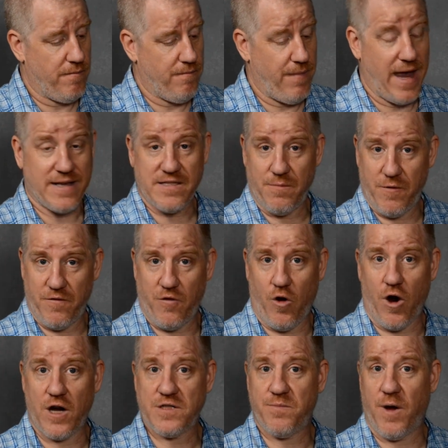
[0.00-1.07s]
makes them, of
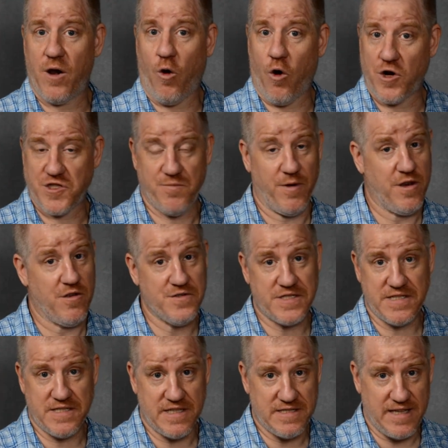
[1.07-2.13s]
course, but Horseman
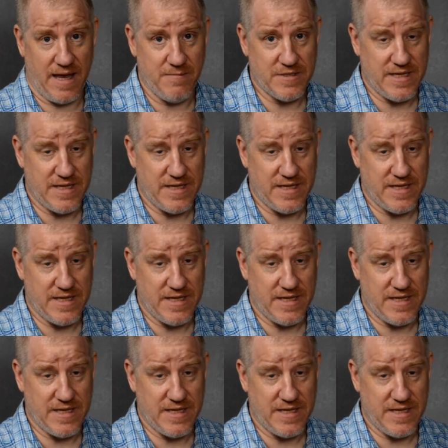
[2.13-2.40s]
uses the same